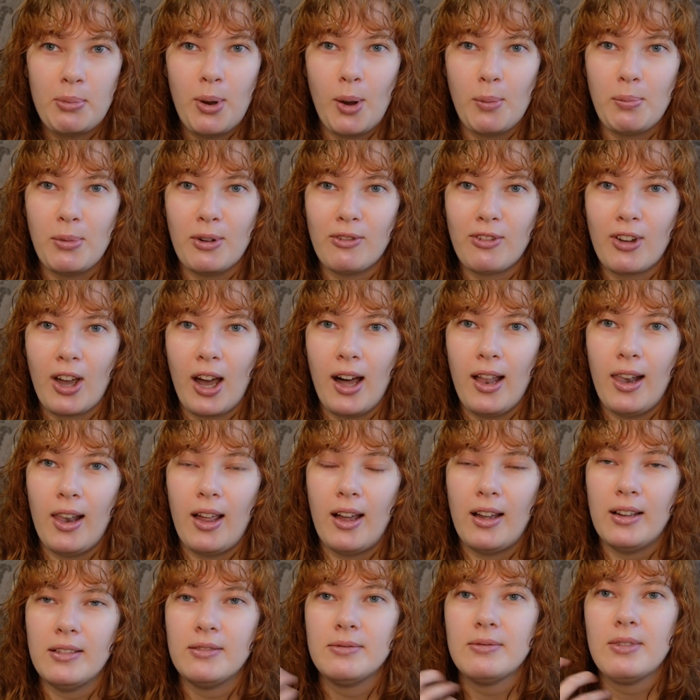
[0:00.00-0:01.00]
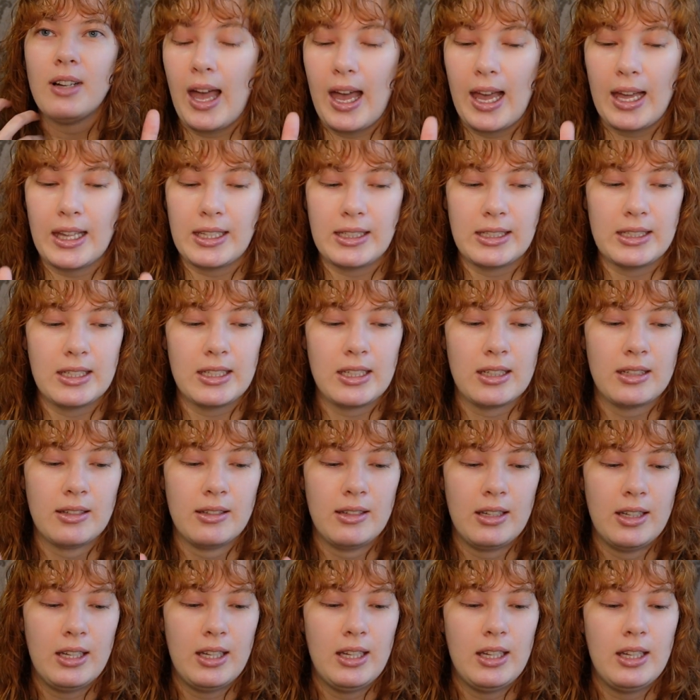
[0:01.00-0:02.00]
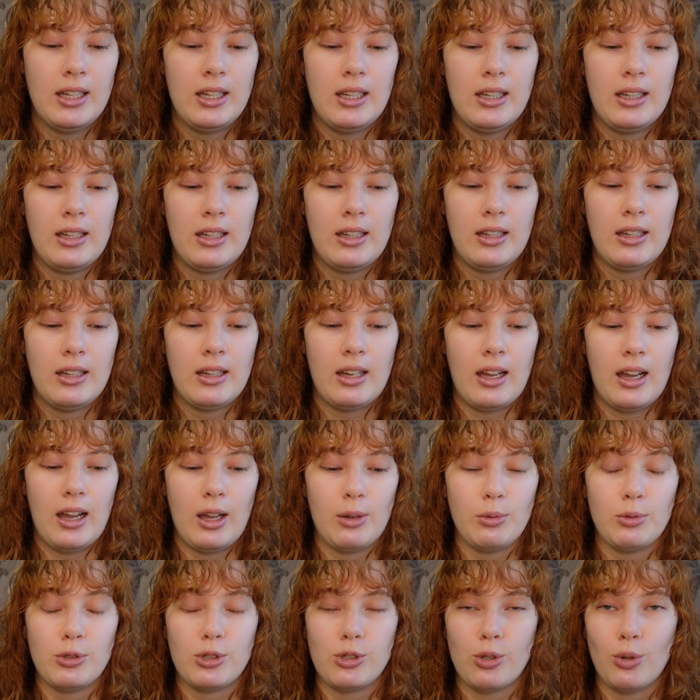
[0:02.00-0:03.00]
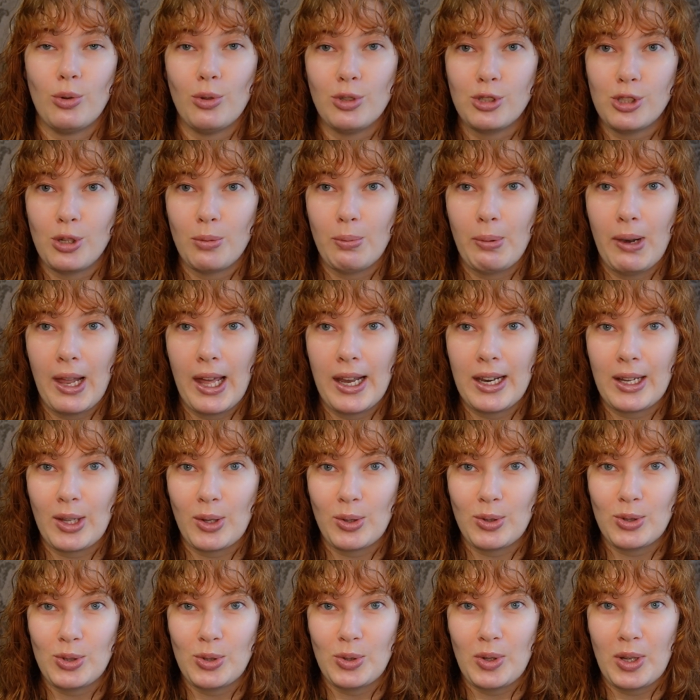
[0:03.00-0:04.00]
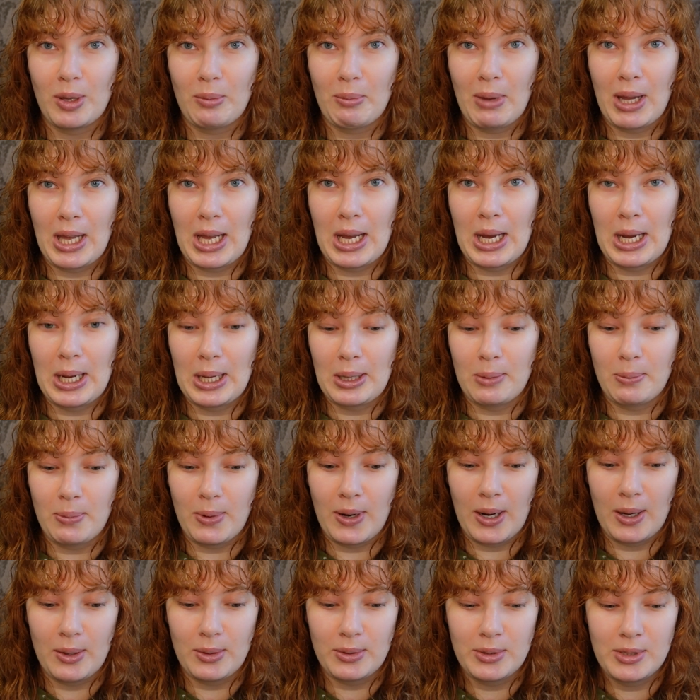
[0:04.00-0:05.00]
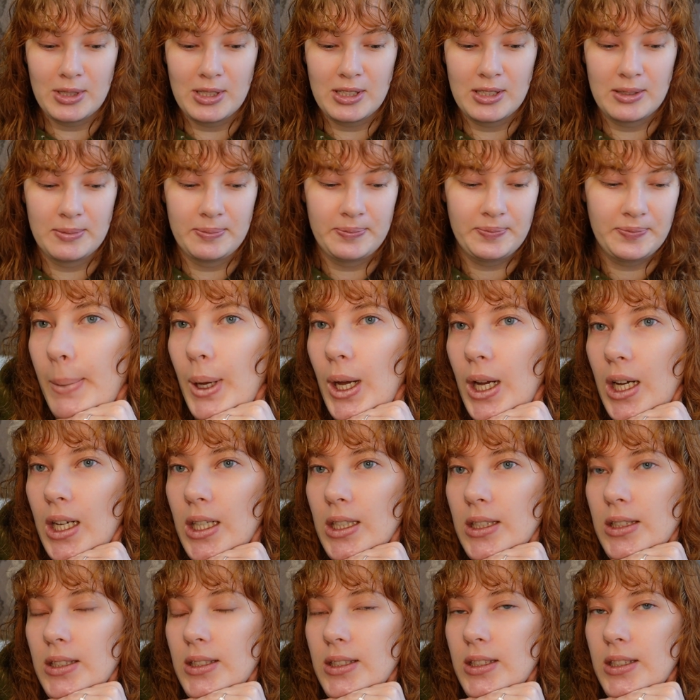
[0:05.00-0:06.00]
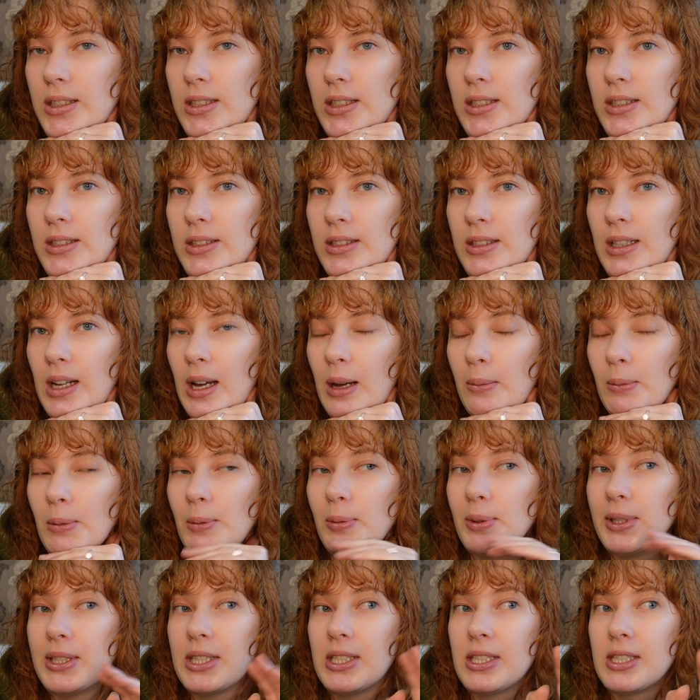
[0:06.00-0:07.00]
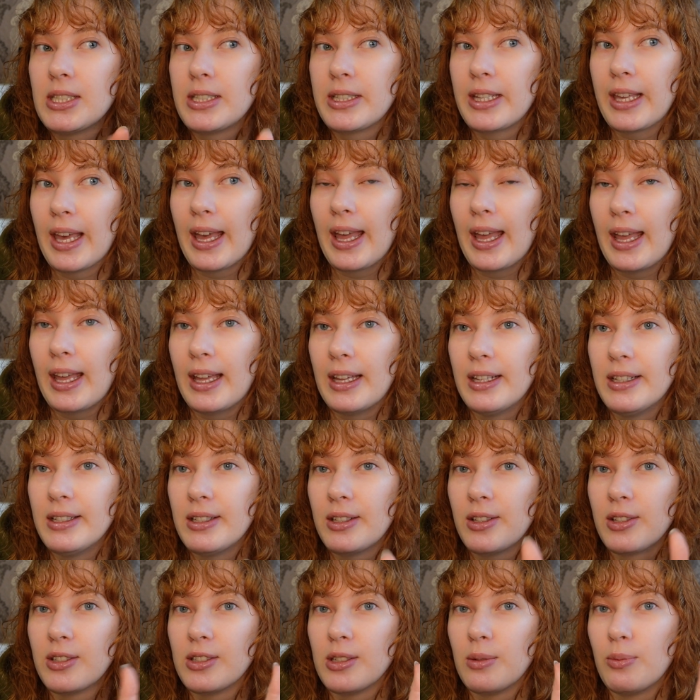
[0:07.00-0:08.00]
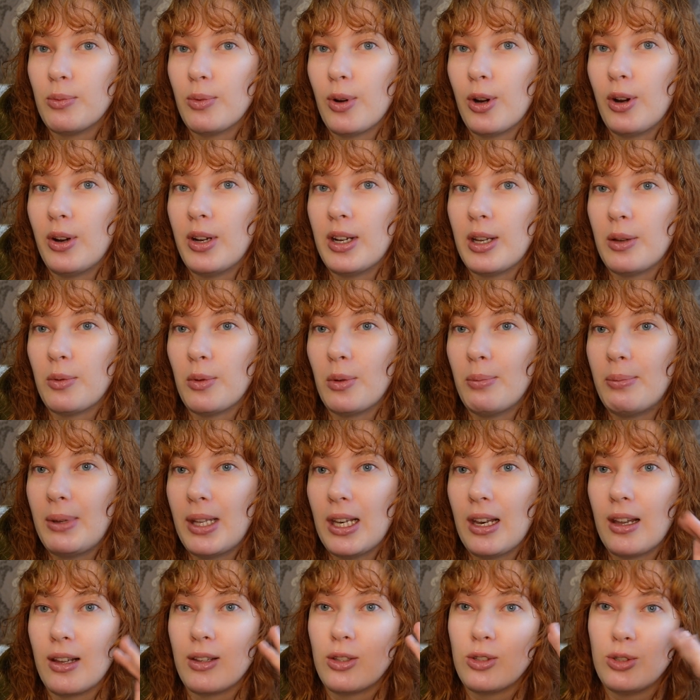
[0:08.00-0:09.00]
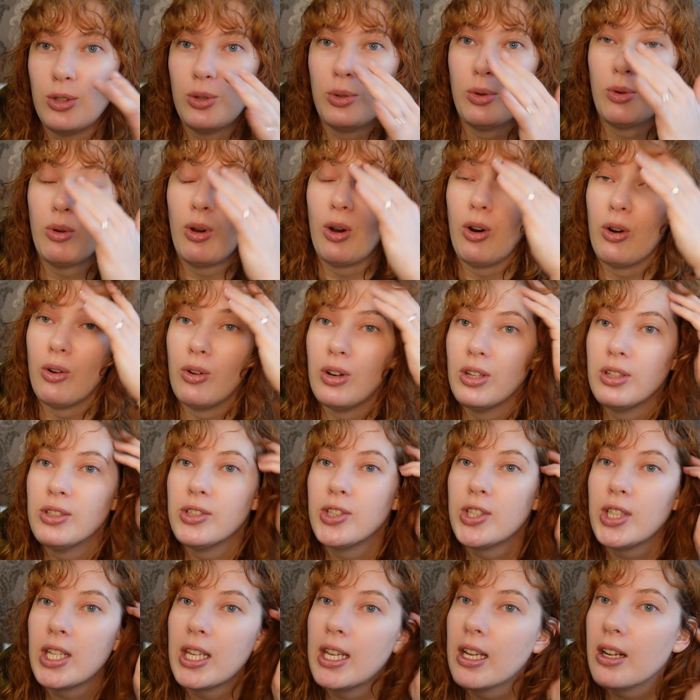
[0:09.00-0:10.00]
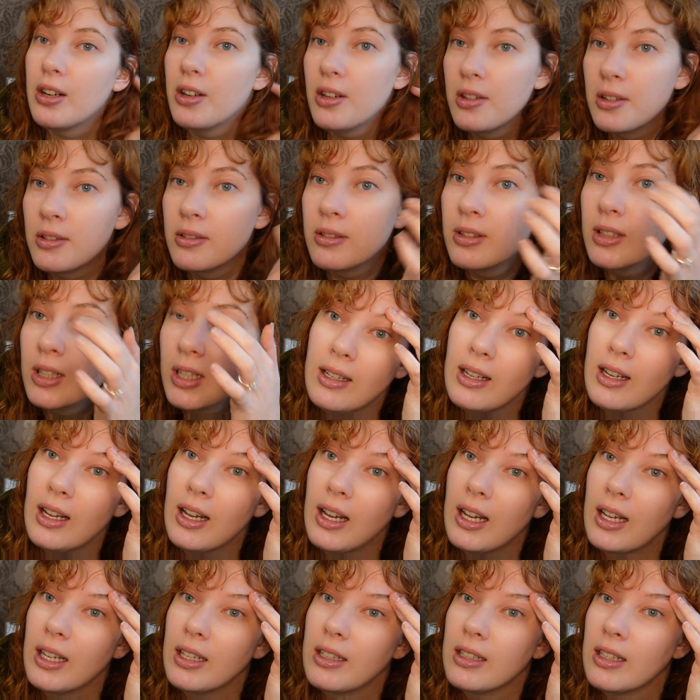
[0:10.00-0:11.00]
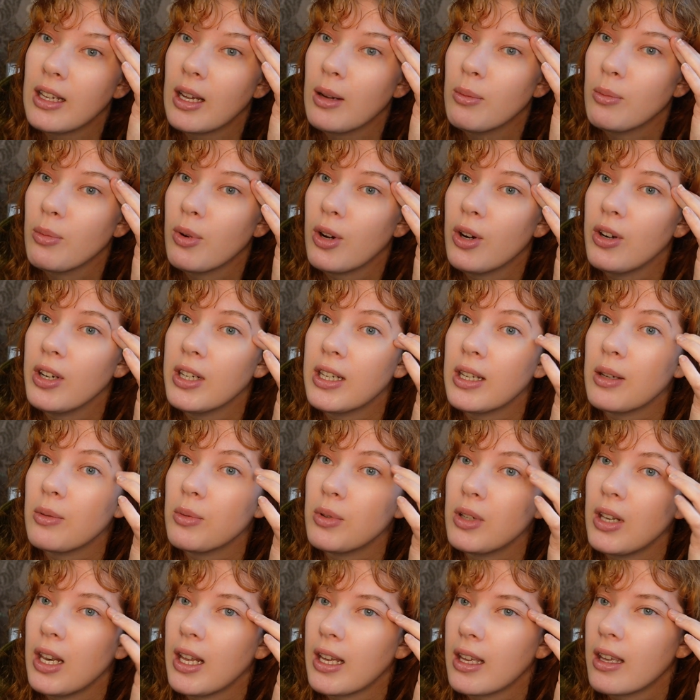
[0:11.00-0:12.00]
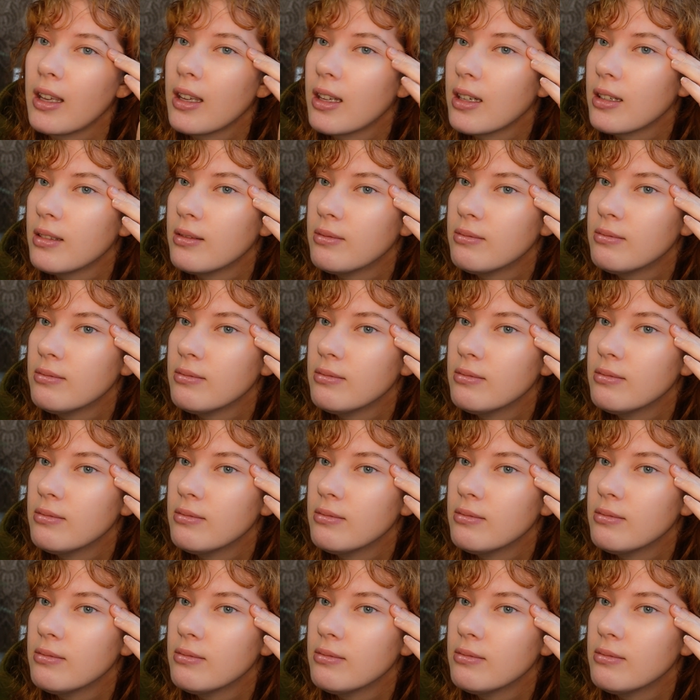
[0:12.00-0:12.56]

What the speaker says: pop of colour. And I was also planning on doing my eyebrows. But I'm a bit scared because I'm worried it will be like too orange here. And I'm worried it will like